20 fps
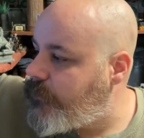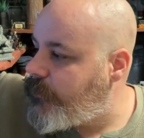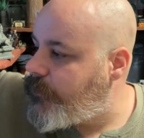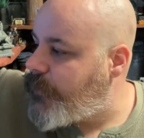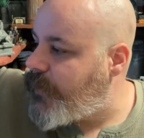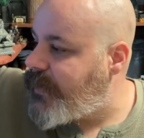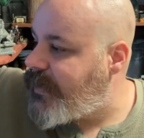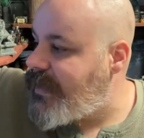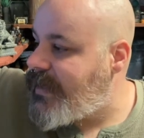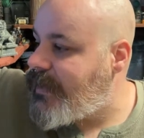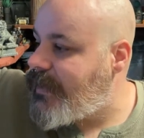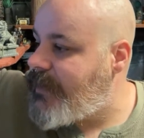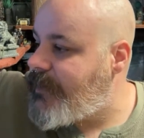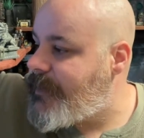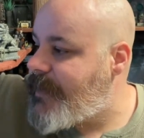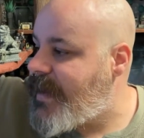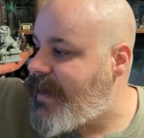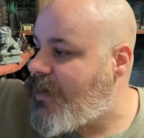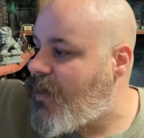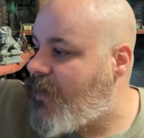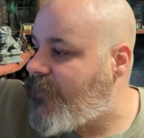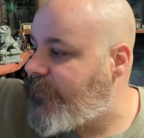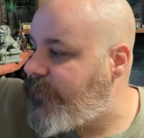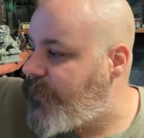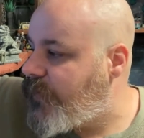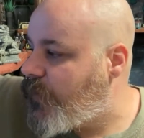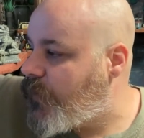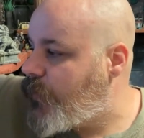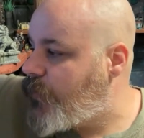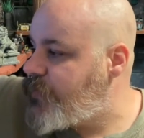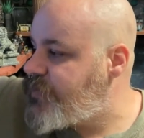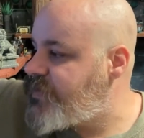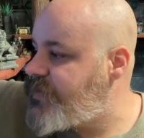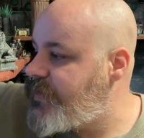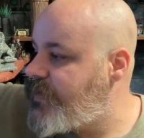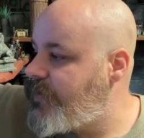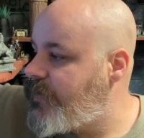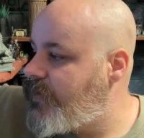But he made off with those.